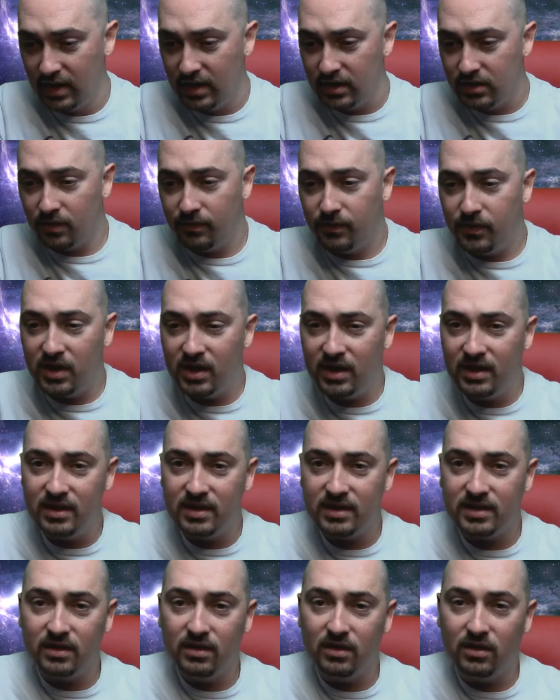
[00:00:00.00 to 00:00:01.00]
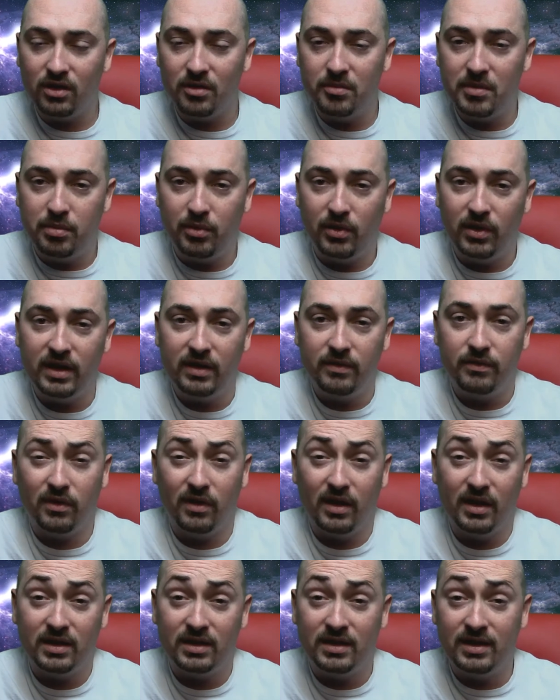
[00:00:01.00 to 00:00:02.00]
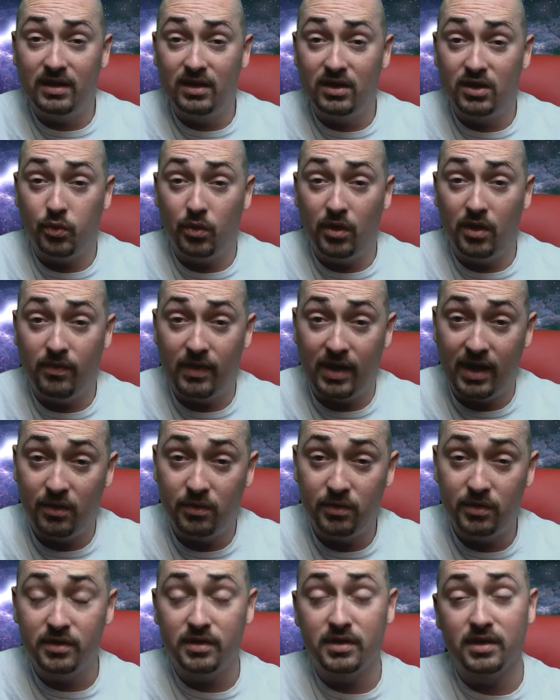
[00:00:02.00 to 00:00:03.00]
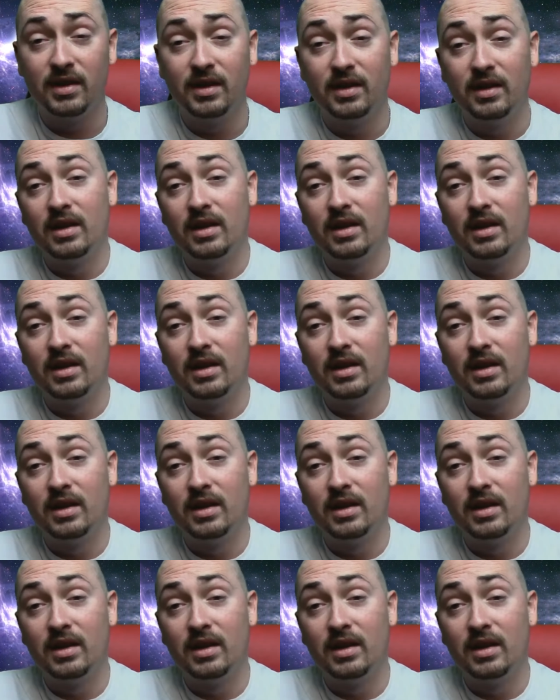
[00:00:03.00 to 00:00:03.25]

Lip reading: So if you're getting this and you're going to be playing for like 10 to 12 hours,